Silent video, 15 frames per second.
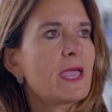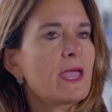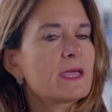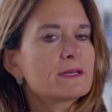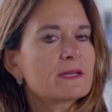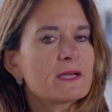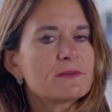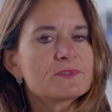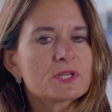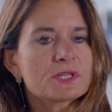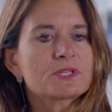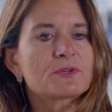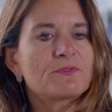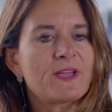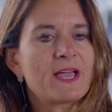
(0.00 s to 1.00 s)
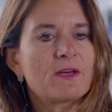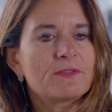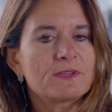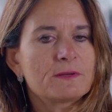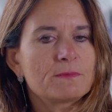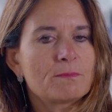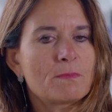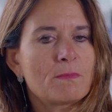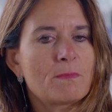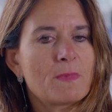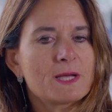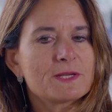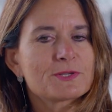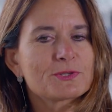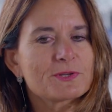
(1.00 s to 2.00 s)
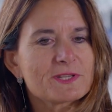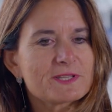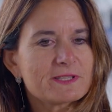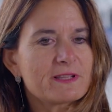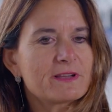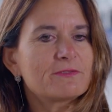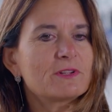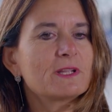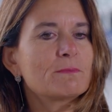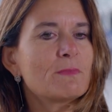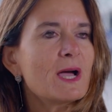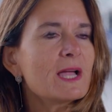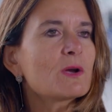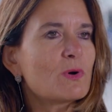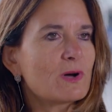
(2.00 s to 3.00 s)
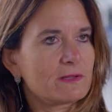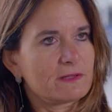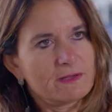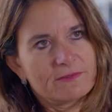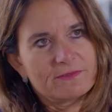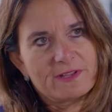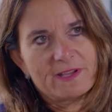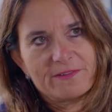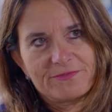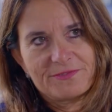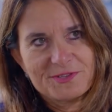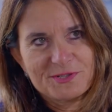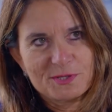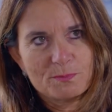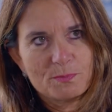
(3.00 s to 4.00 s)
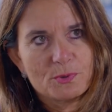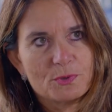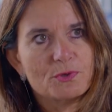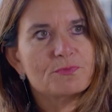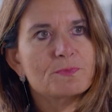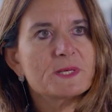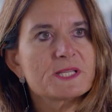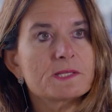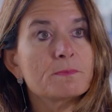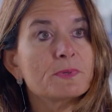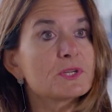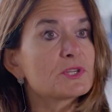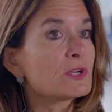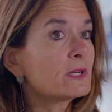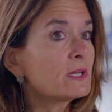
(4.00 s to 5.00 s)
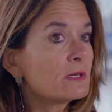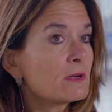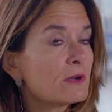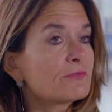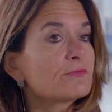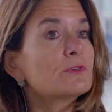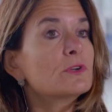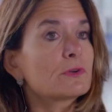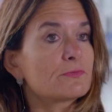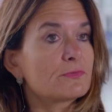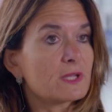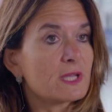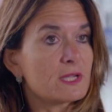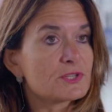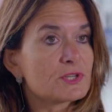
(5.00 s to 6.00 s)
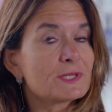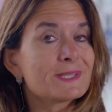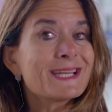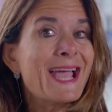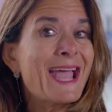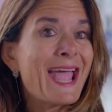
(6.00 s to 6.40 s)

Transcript: And I've just found that my stress level and my quality of life has improved by simply shutting off notifications